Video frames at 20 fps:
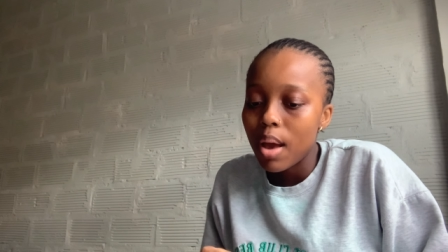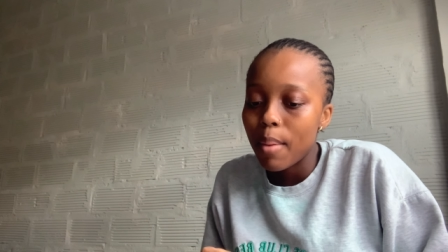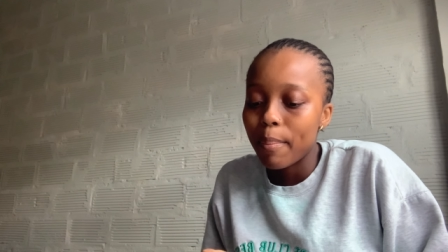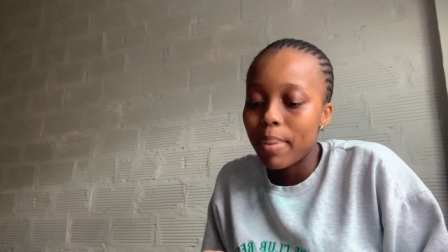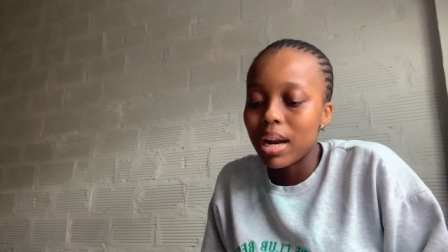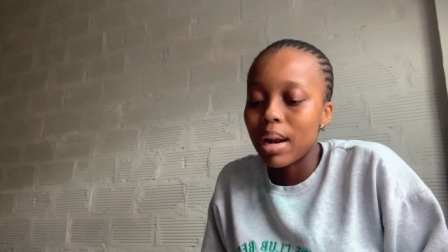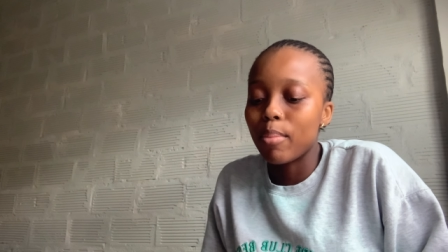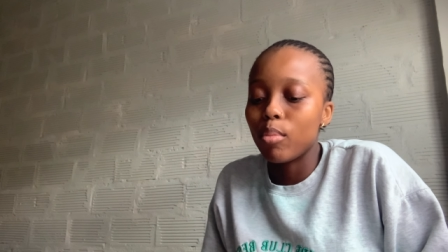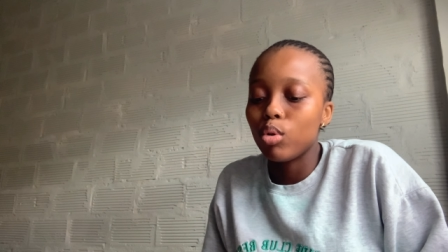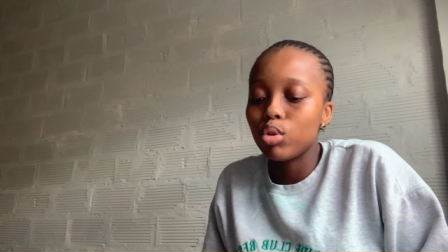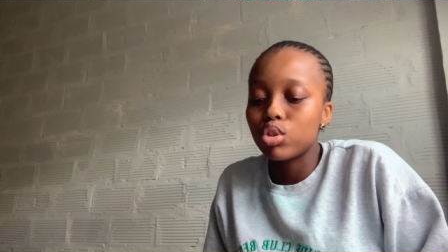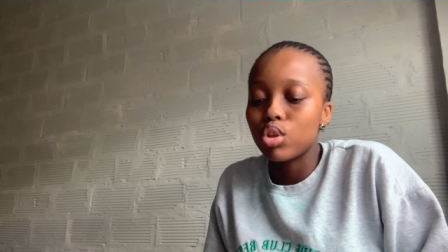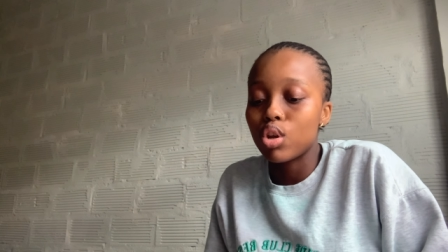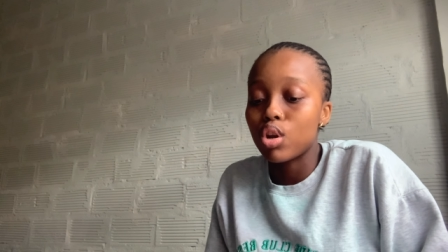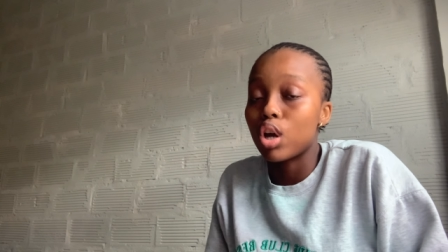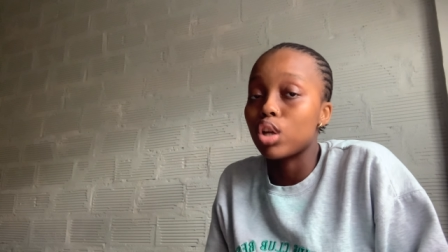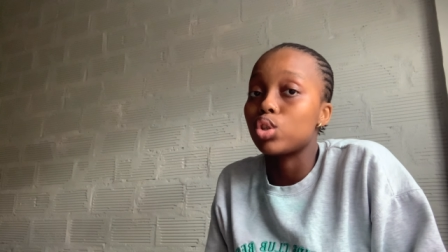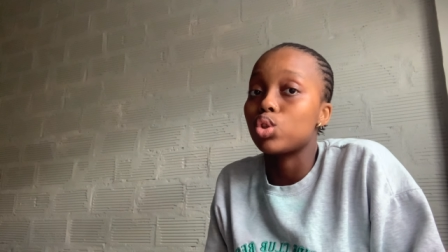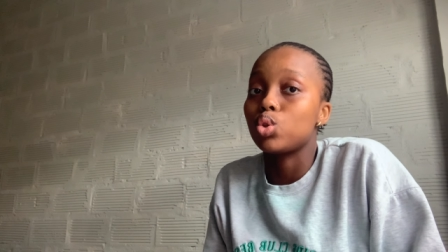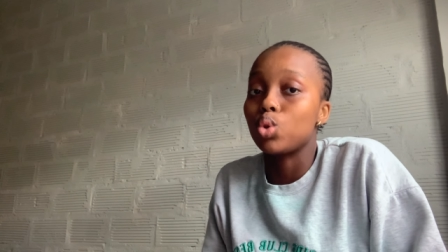but i'm also
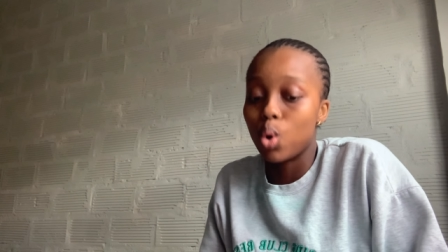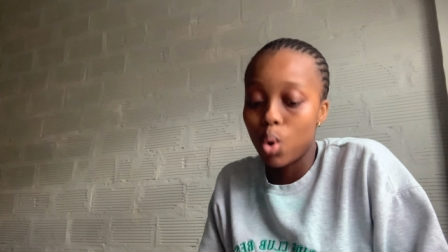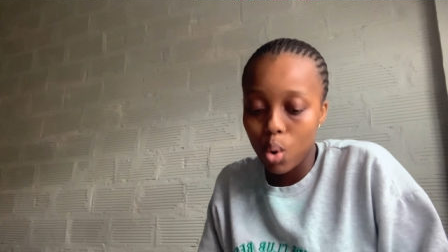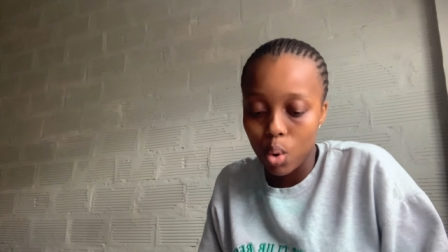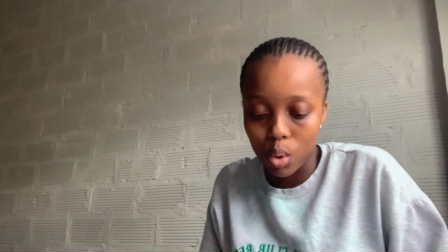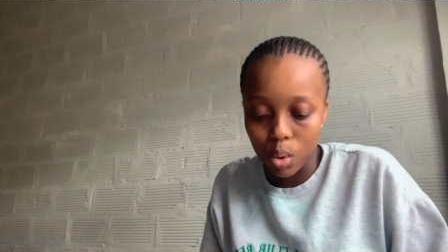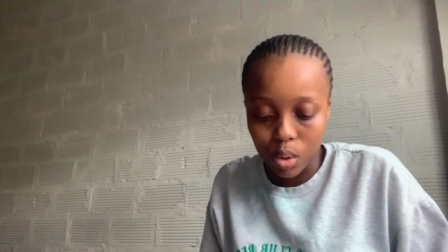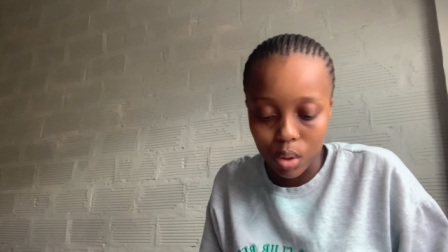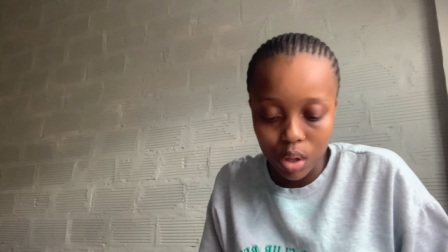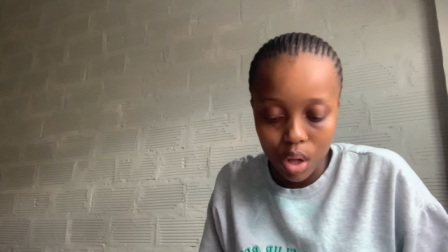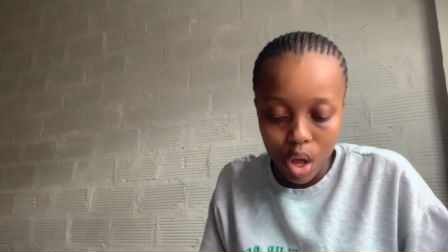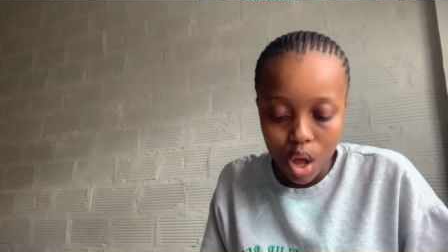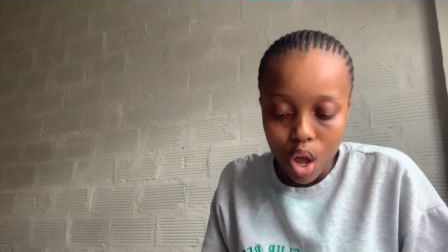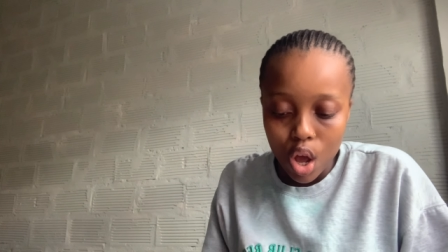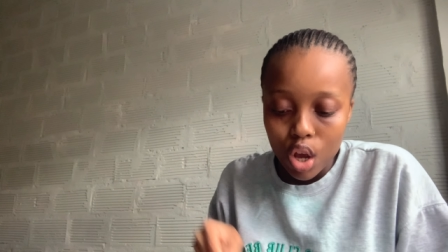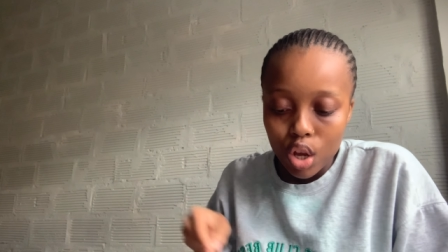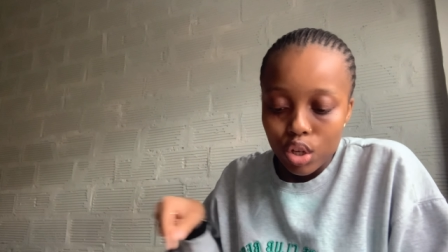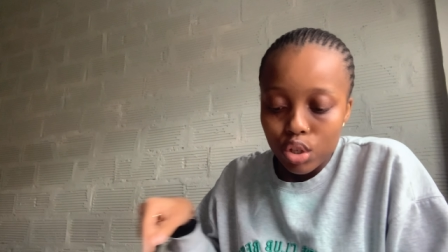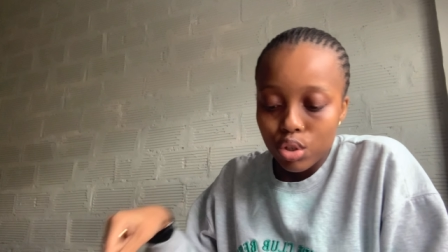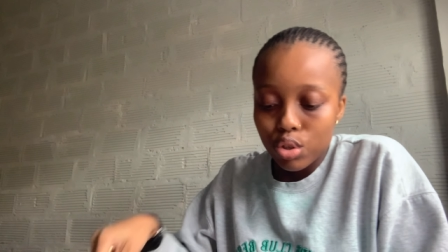not tall
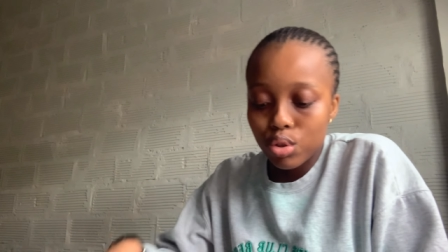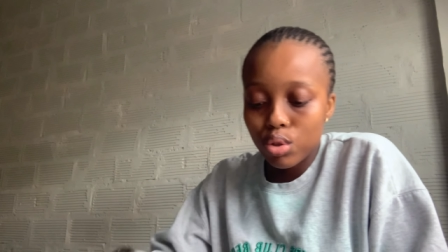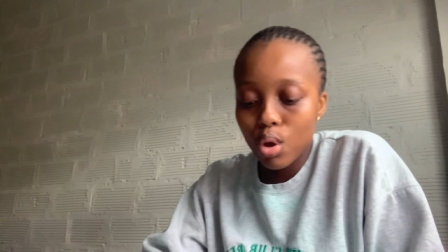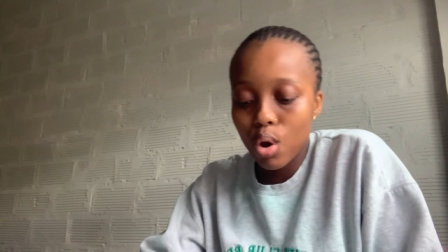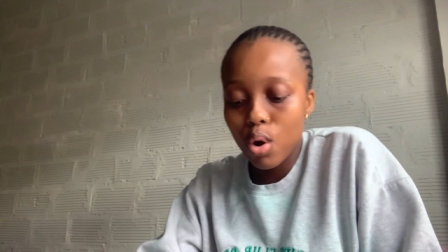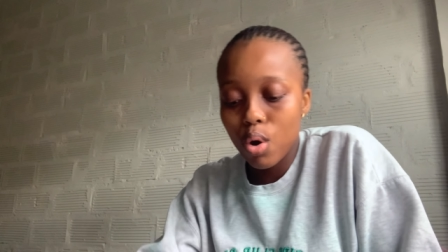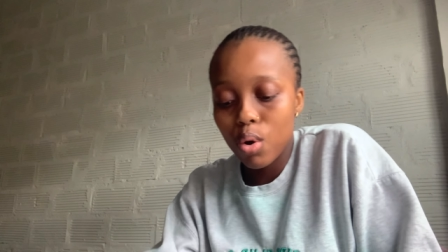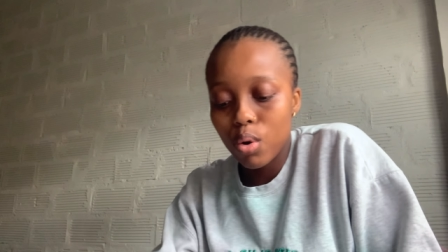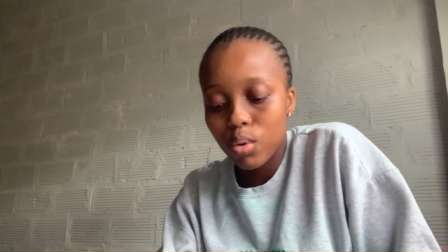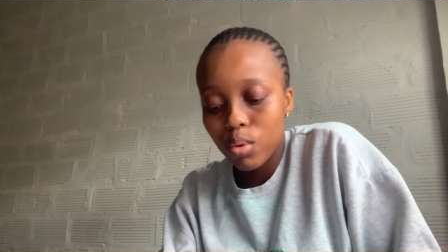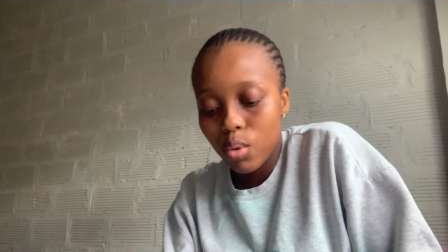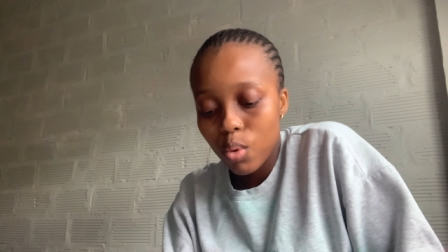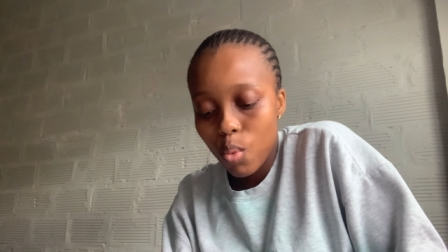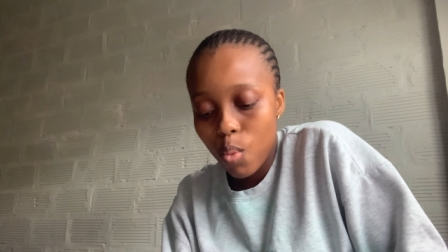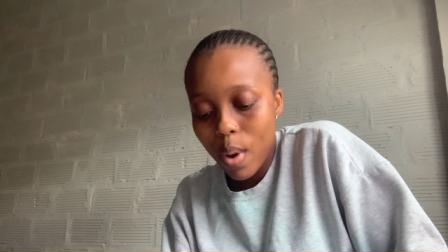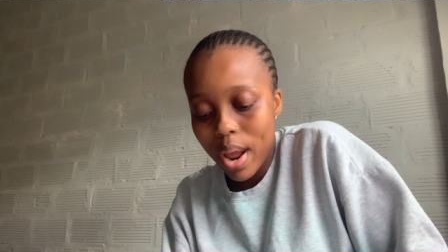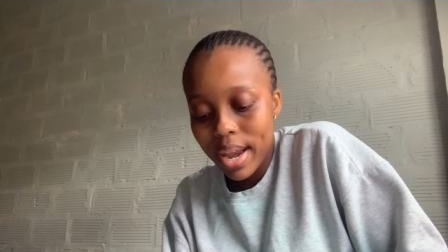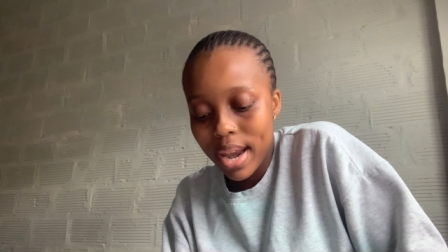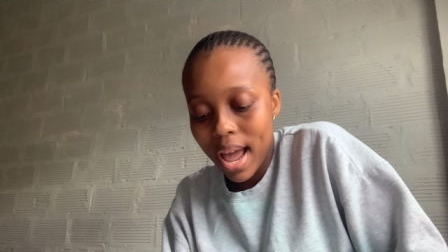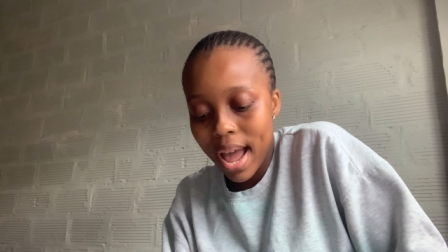so
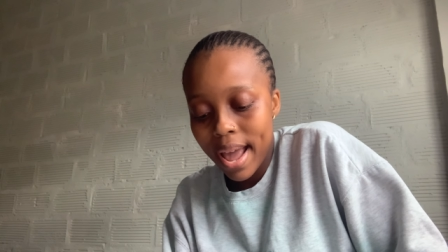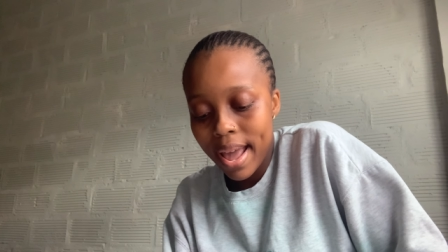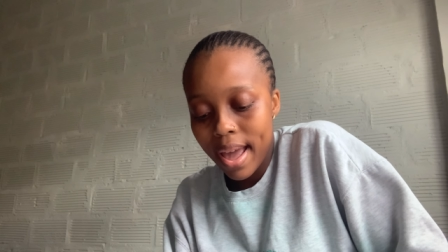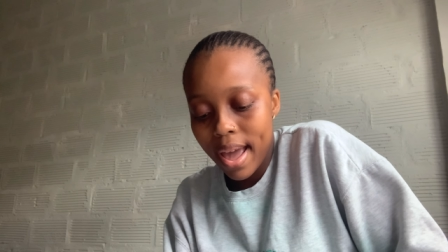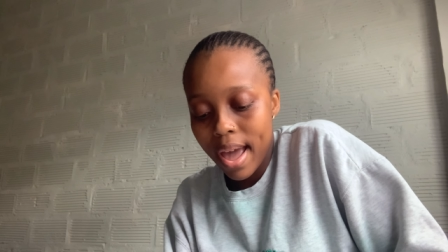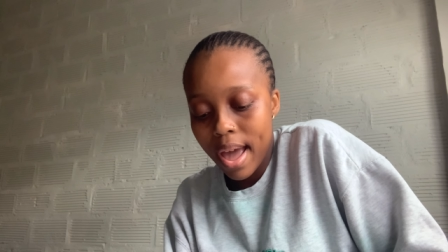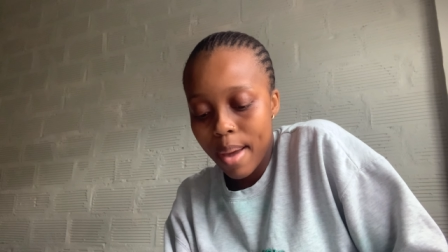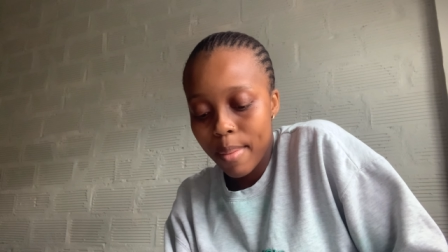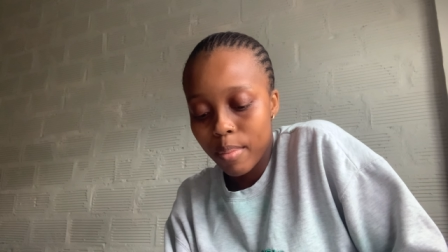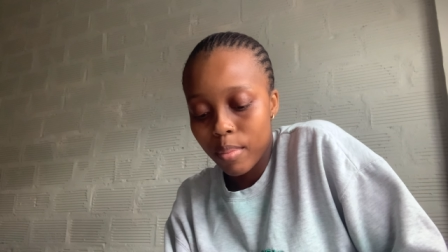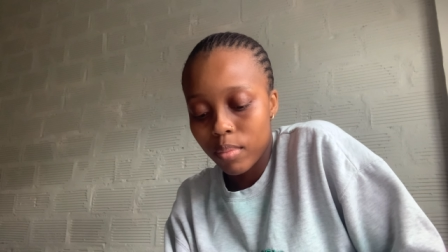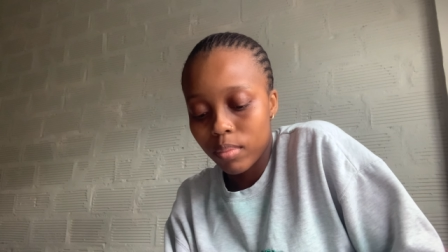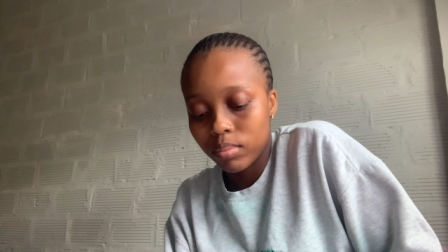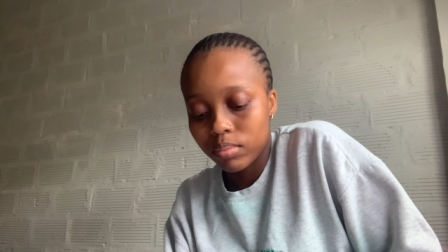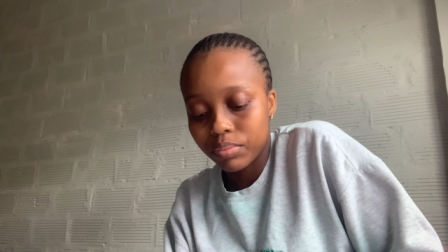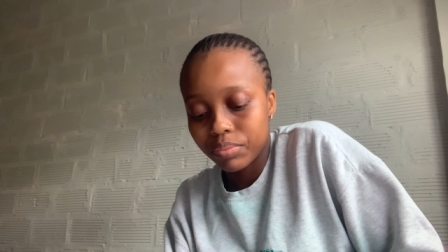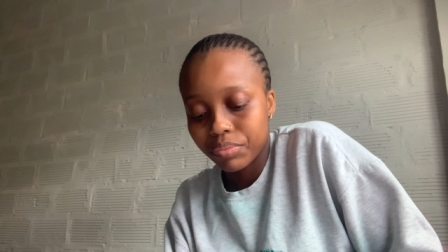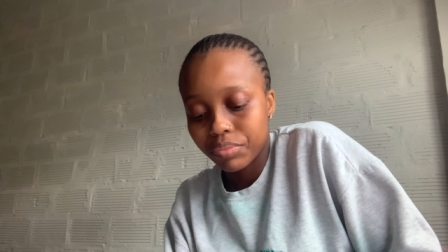when i am